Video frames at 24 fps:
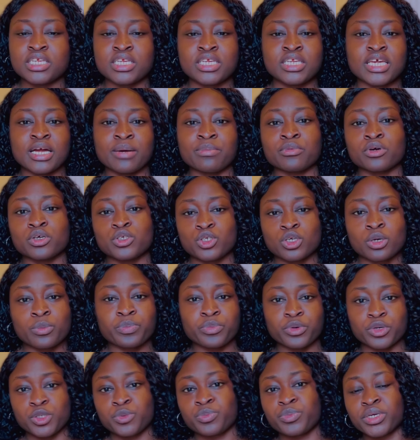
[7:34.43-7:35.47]
there are more job
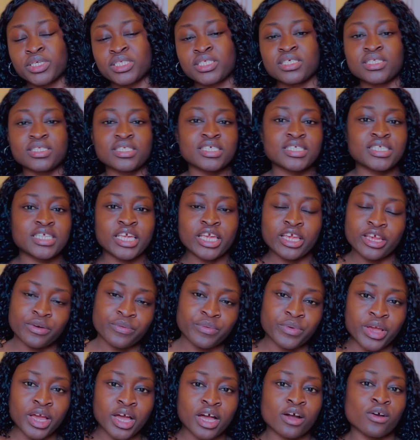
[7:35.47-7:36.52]
prospects in this
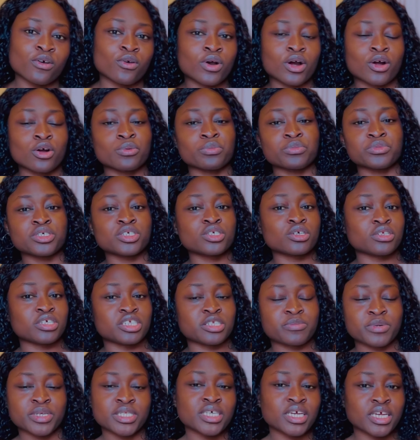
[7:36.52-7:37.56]
area, or accommodation
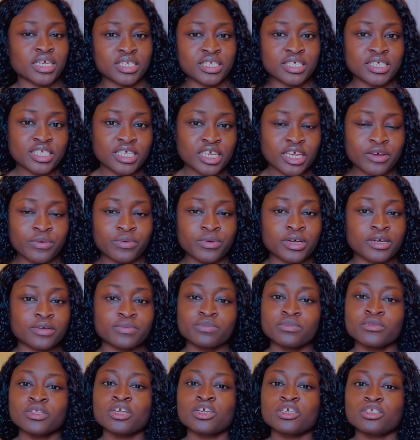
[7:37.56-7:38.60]
is better in this area.
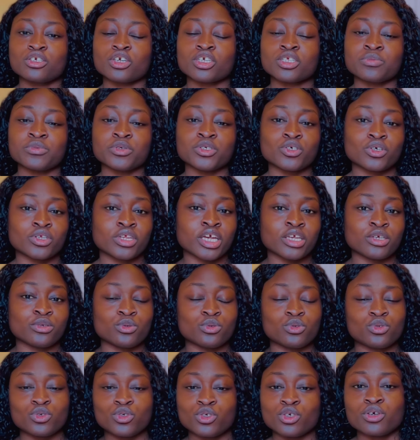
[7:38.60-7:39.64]
Just make sure that
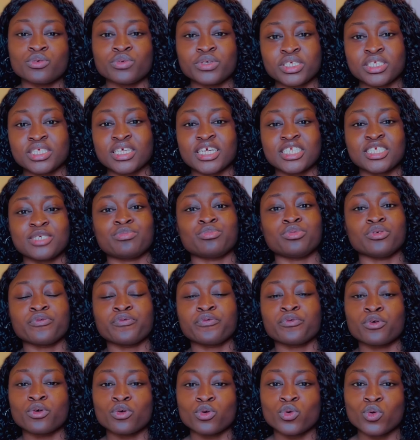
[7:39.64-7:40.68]
you do your research
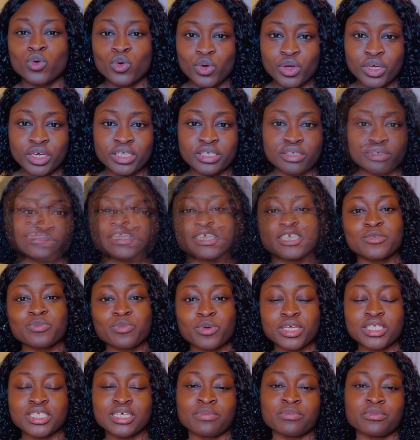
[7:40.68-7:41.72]
before going. At this
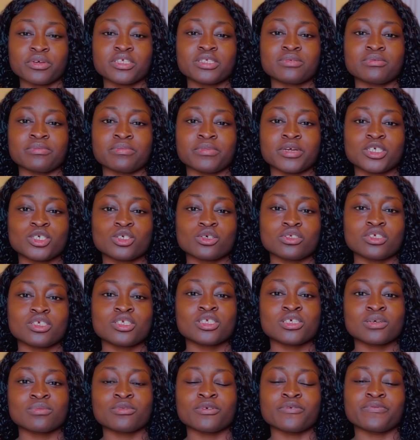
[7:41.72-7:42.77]
point, I'm going to be mentioning
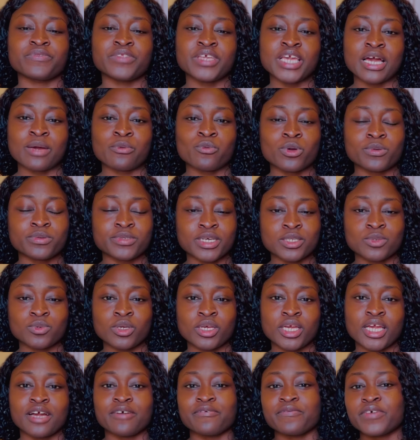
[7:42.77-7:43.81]
some of the websites where
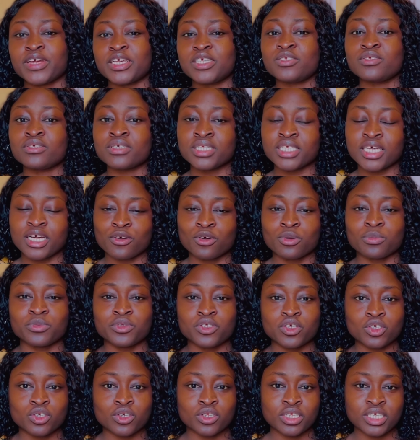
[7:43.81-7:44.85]
you can find student
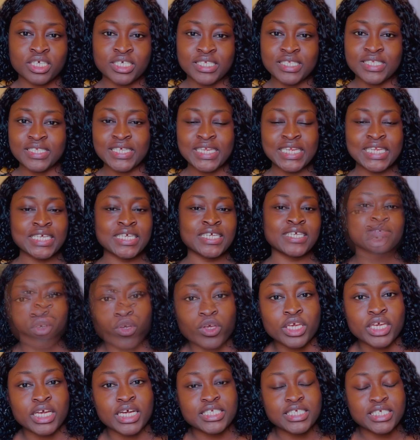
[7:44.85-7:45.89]
accommodation easily. So
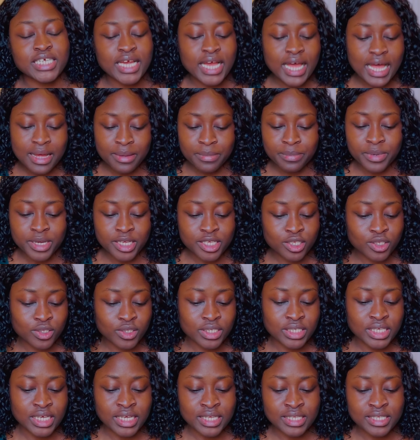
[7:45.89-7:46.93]
you can check Amber
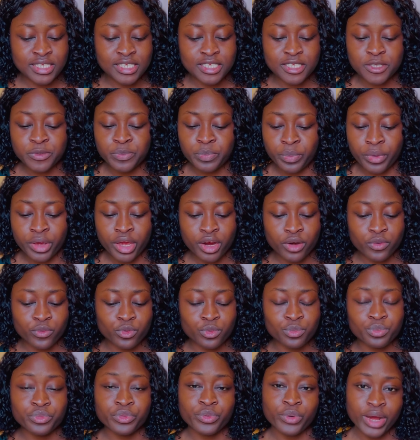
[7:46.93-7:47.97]
Student, Spare
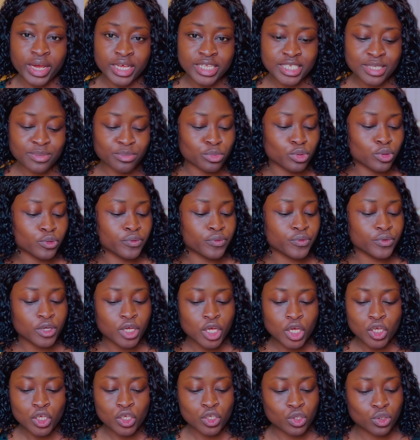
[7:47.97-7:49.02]
Room, Right Move,
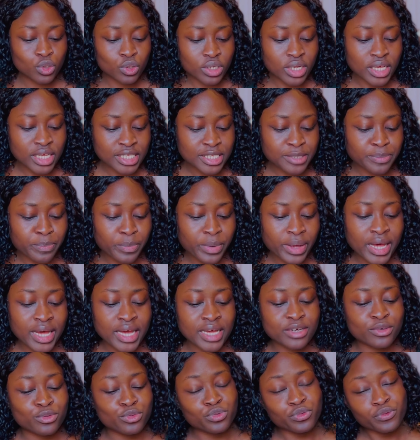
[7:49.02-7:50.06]
Student
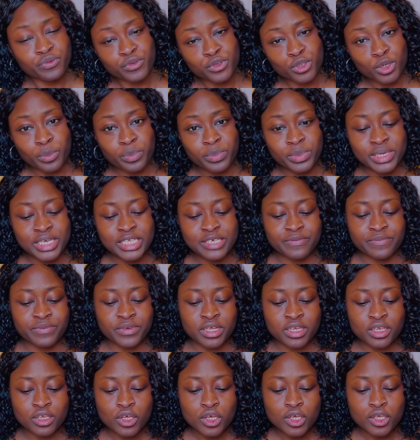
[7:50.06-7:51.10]
Pad, Rooftop
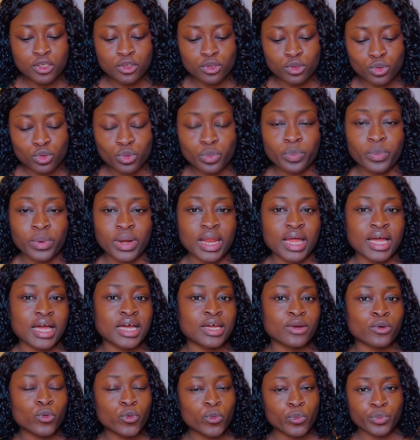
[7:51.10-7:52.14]
Living, Zoopla,
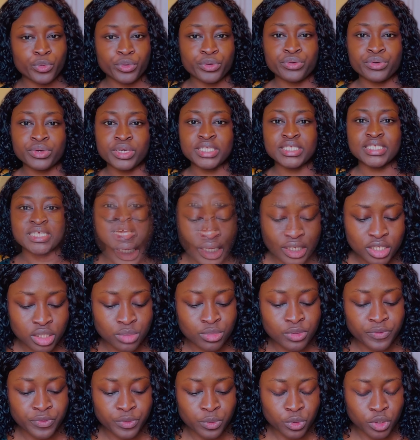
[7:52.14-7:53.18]
and Open Rent. And some
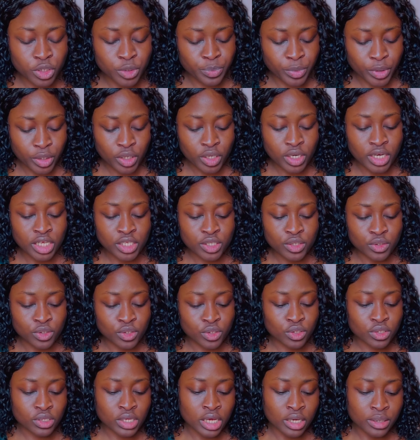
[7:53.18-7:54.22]
of the ones peculiar to
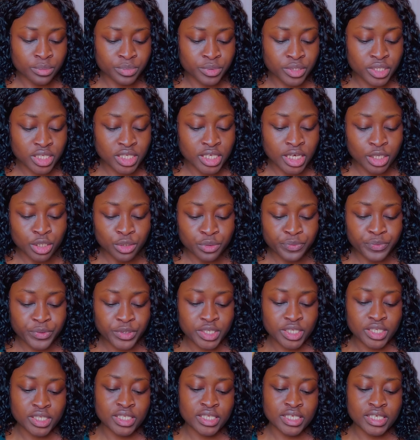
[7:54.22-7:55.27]
Teesside
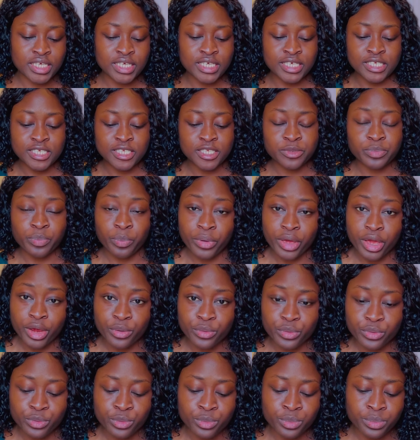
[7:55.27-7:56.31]
University is Spare
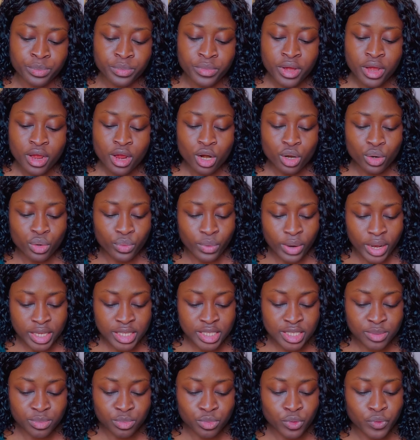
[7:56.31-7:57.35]
Room,
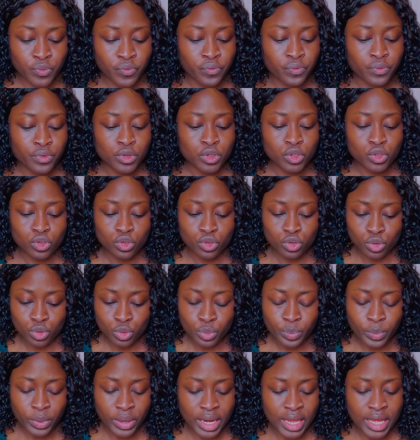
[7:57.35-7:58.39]
Right Move,
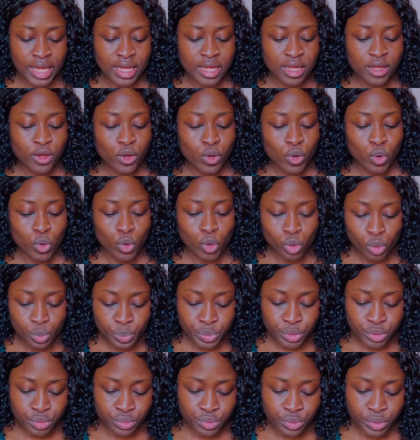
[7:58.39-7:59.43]
Zoopla,
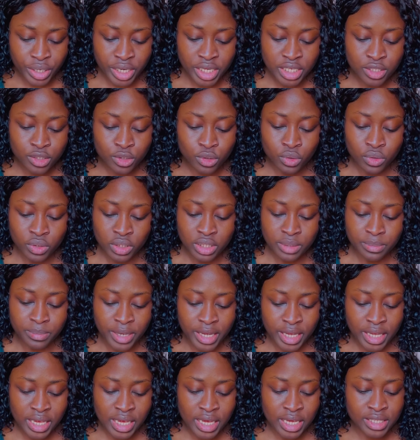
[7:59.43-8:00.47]
Open Rent, On The
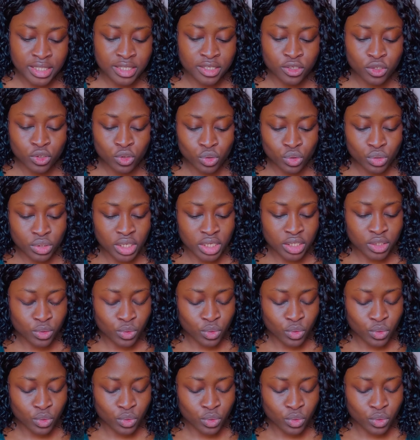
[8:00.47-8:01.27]
Market, Student